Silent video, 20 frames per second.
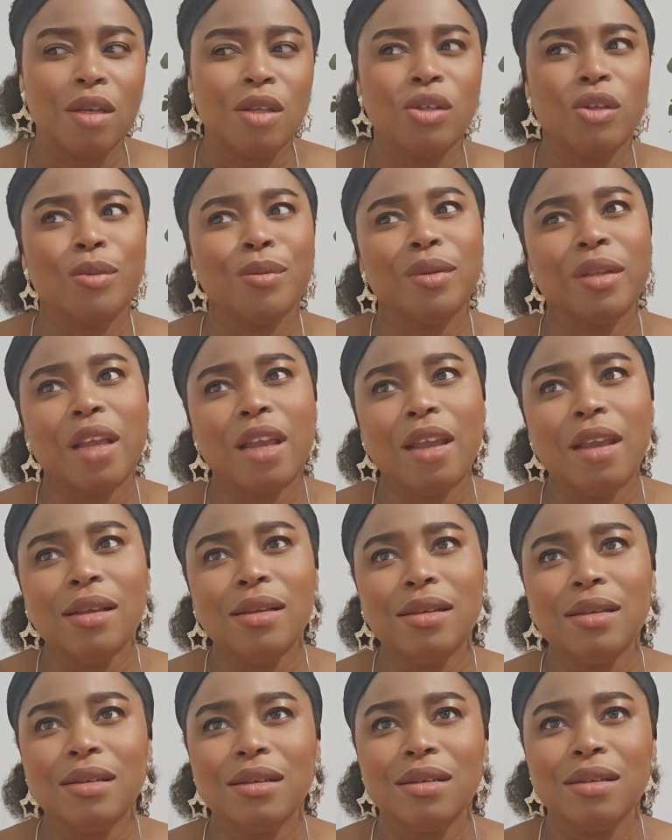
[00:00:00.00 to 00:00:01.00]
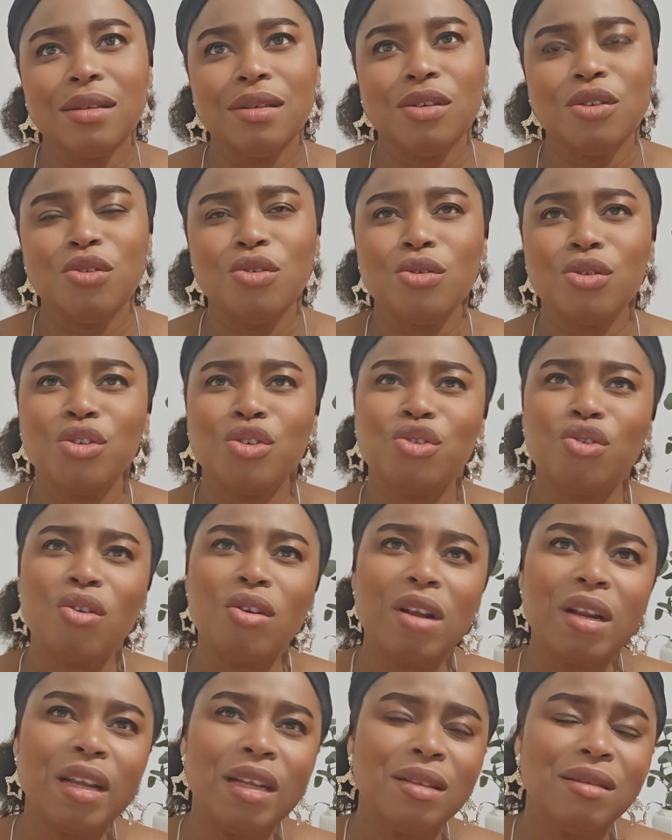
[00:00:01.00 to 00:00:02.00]
Some days you're
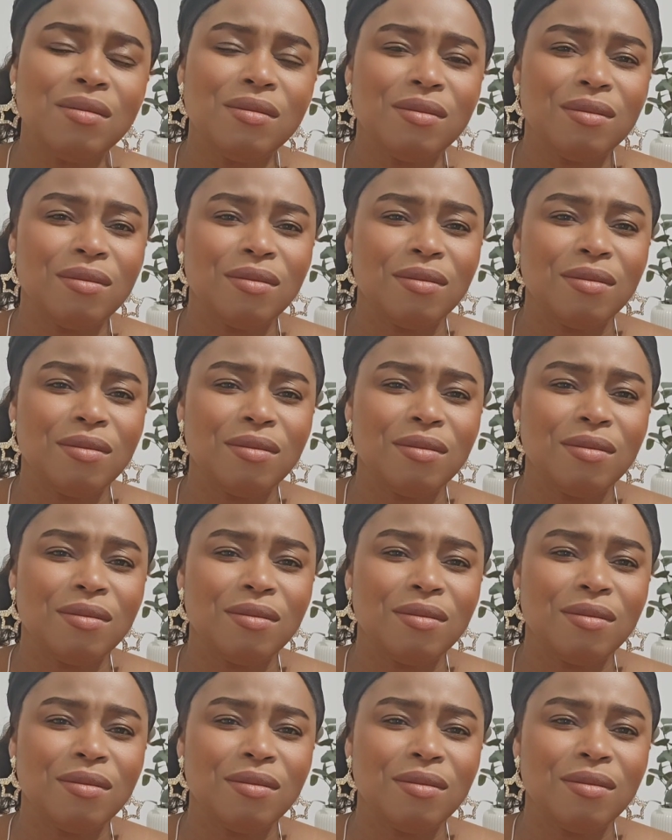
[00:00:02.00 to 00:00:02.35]
struggling,